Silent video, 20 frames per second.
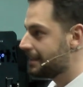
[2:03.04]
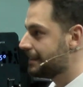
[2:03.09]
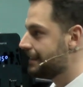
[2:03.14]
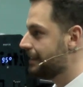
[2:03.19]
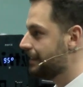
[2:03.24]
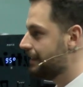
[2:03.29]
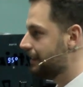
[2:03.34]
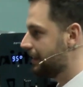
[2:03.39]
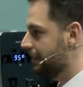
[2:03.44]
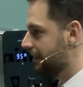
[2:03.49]

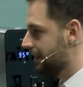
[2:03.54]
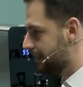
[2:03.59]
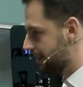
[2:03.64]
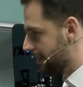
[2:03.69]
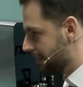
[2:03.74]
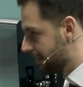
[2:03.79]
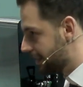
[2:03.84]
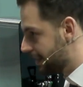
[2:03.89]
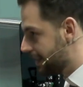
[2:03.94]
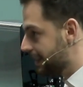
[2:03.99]
the
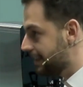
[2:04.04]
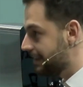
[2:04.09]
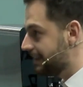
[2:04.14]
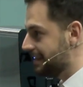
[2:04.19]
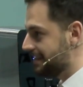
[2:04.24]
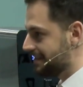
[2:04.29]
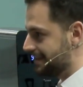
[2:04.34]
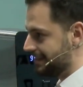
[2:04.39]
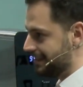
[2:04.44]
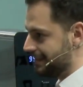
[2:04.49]
delicate
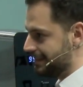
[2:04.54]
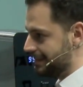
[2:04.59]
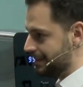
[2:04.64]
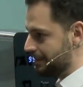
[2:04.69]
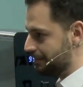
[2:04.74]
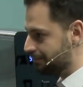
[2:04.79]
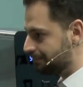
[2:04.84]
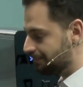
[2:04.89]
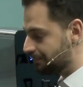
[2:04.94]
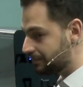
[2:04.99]
acidity.
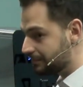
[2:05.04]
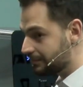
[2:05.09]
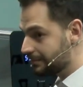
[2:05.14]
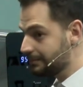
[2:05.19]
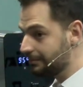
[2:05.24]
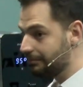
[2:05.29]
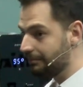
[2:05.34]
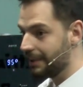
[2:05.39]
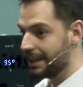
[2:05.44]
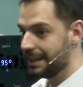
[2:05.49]

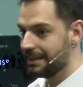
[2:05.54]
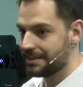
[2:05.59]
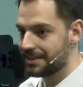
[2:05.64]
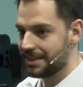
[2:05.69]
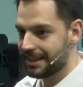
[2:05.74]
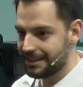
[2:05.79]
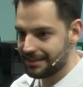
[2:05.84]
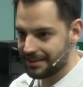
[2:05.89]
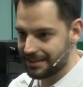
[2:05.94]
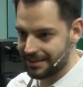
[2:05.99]
In
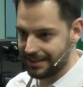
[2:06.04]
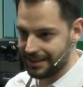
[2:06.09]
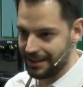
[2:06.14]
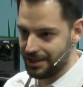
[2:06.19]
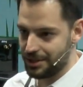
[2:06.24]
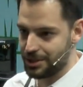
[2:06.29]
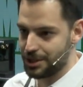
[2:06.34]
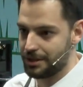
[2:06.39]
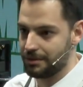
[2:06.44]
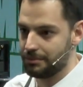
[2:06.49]
second
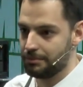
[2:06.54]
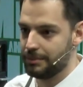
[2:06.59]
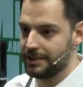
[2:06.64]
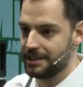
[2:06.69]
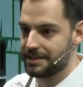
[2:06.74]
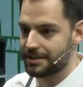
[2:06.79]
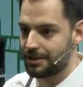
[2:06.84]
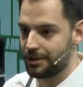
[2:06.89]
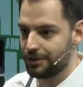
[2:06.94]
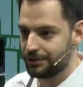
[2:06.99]
stage,
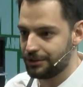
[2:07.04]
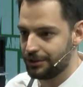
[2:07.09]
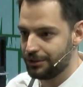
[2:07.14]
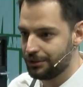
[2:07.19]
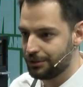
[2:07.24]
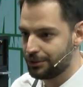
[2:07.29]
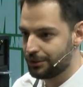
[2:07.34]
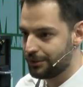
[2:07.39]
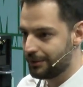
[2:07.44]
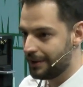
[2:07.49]
beans continue
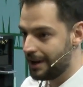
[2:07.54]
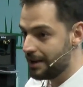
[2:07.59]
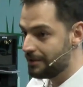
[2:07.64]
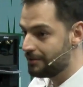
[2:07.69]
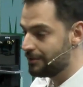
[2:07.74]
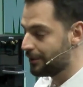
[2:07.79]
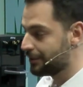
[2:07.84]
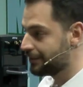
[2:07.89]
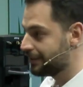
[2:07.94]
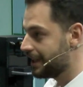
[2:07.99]
to dry
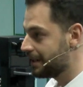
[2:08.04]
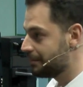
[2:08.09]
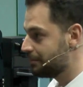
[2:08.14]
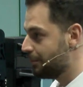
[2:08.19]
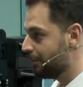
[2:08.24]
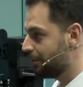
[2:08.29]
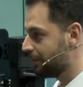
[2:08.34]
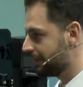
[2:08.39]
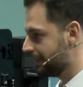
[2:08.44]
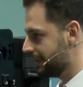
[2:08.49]
for 10
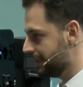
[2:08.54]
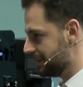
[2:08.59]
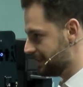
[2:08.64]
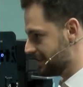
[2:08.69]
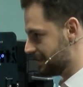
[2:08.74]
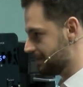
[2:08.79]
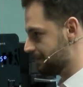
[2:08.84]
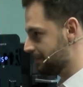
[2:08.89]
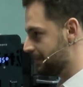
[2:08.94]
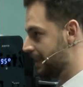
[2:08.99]
more
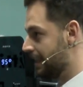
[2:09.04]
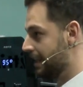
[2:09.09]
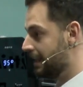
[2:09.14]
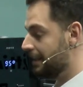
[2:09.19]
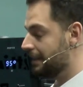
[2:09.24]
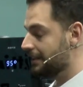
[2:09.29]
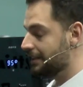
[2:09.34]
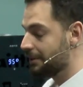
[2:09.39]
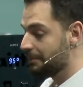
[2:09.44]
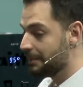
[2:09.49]
days.
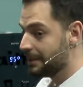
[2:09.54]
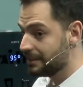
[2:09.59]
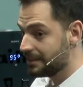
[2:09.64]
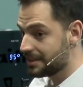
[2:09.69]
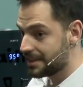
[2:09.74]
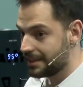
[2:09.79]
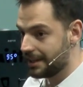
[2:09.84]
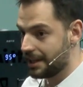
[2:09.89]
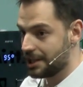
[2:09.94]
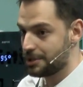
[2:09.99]
The middle
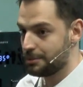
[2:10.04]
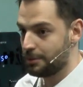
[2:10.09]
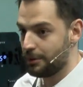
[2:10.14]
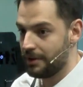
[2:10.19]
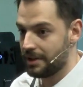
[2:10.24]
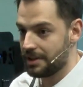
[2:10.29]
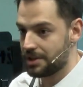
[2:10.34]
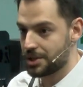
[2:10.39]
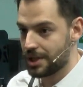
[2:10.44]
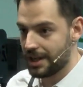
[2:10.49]
stage
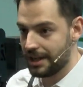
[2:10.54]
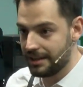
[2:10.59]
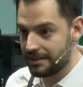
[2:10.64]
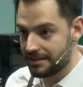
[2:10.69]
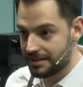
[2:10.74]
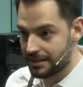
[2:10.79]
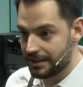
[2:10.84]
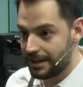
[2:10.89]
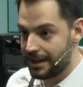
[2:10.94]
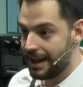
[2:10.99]
provides
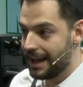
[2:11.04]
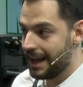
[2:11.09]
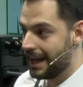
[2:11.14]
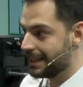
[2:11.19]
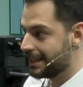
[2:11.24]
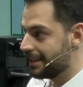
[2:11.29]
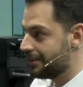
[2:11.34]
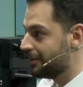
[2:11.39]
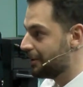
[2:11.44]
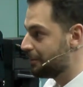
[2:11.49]
shades and
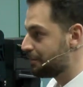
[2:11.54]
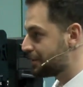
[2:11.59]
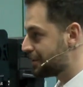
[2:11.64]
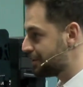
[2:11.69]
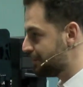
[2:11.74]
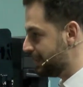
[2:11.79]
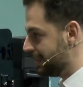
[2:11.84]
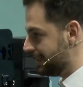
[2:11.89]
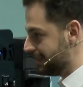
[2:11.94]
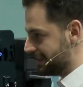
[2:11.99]
develops
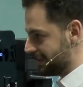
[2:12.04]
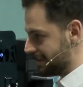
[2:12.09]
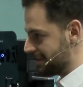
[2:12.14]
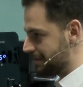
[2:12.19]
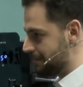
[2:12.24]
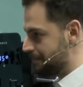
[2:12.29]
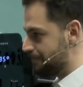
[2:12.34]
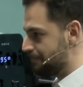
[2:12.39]
sweetness.